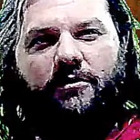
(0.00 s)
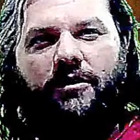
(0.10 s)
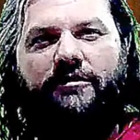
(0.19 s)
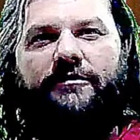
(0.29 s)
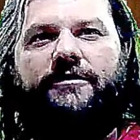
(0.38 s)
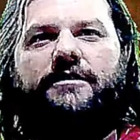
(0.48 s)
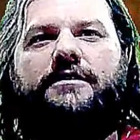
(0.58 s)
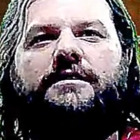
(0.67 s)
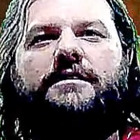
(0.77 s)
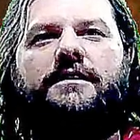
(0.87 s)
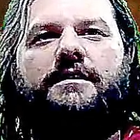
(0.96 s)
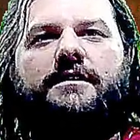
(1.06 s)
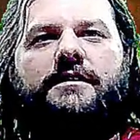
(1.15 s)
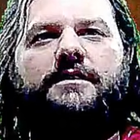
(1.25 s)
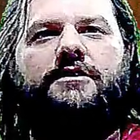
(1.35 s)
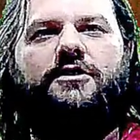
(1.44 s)
Wolf,
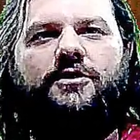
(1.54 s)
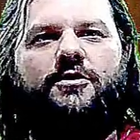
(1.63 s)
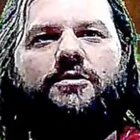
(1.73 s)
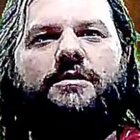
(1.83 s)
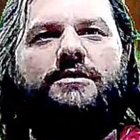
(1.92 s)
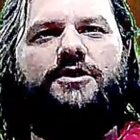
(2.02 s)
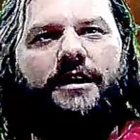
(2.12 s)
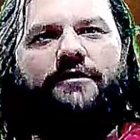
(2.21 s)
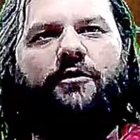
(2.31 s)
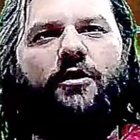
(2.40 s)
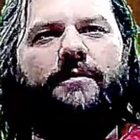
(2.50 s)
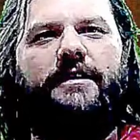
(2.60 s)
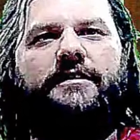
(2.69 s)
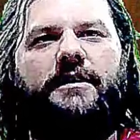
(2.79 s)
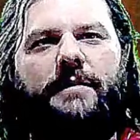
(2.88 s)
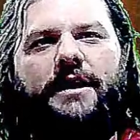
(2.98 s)
who transformed
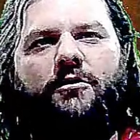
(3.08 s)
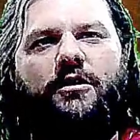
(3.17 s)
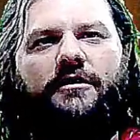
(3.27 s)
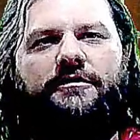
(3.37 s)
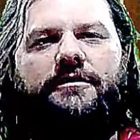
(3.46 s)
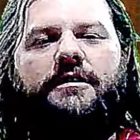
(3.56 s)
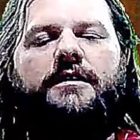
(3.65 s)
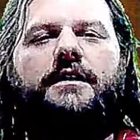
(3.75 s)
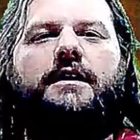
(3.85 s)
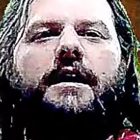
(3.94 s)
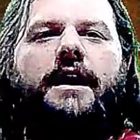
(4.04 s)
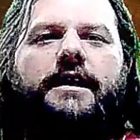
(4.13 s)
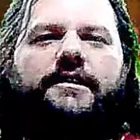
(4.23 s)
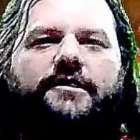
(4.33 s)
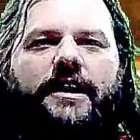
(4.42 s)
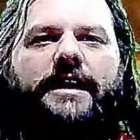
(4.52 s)
into the Meta Wolf. And
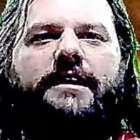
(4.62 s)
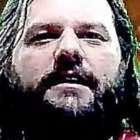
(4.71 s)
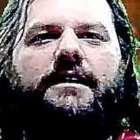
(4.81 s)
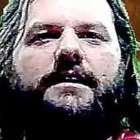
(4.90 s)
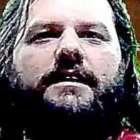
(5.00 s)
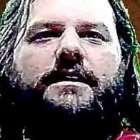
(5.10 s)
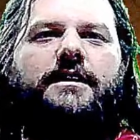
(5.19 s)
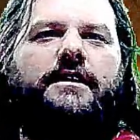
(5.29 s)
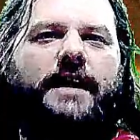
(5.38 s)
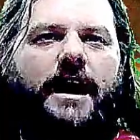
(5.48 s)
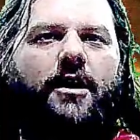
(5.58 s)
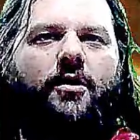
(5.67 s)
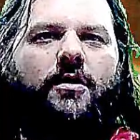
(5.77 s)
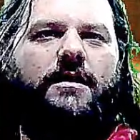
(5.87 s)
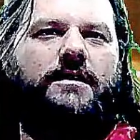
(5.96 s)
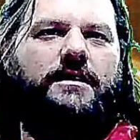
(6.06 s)
it's like,
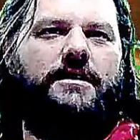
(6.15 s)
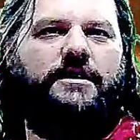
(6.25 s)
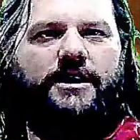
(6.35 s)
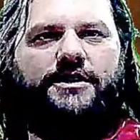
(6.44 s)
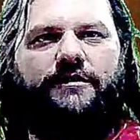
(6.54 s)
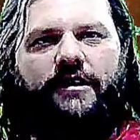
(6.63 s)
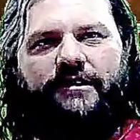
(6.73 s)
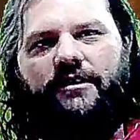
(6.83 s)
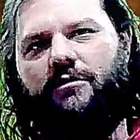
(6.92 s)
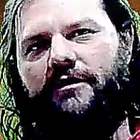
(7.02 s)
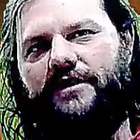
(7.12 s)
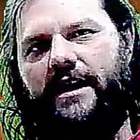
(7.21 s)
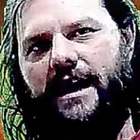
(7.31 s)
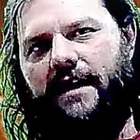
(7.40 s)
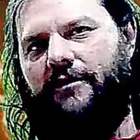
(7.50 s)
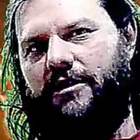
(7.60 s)
now each of us in the Wolf Den
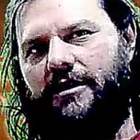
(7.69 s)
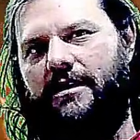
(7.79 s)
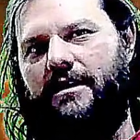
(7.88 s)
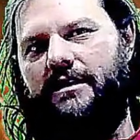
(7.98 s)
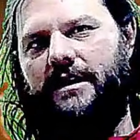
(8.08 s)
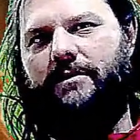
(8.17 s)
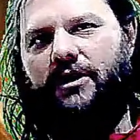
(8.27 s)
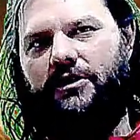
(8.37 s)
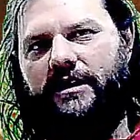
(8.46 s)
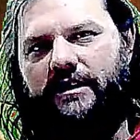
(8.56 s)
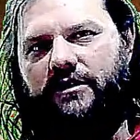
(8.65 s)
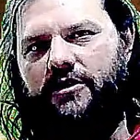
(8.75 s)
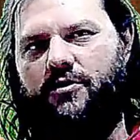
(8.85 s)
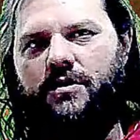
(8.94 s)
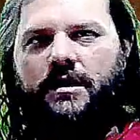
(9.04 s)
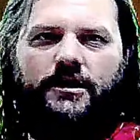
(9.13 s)
have the ability
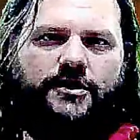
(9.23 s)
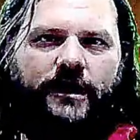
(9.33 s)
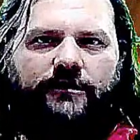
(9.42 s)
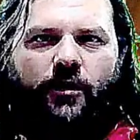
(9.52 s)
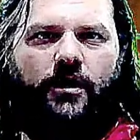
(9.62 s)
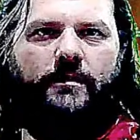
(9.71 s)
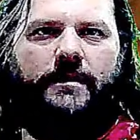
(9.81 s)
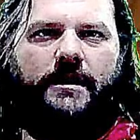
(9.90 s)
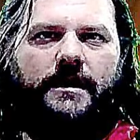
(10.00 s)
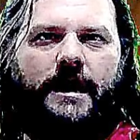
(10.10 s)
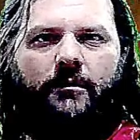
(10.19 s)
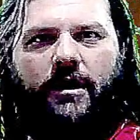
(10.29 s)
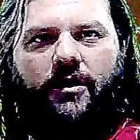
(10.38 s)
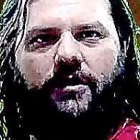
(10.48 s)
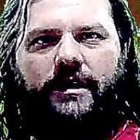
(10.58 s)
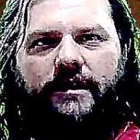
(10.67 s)
to transform at
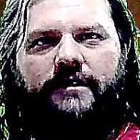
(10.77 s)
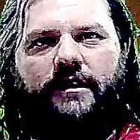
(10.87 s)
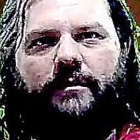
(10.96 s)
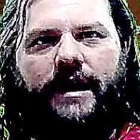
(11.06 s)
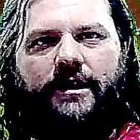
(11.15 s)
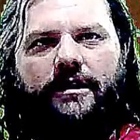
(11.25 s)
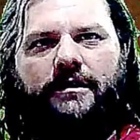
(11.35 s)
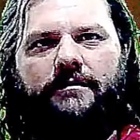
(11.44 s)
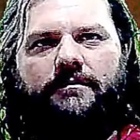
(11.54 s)
will into the Meta.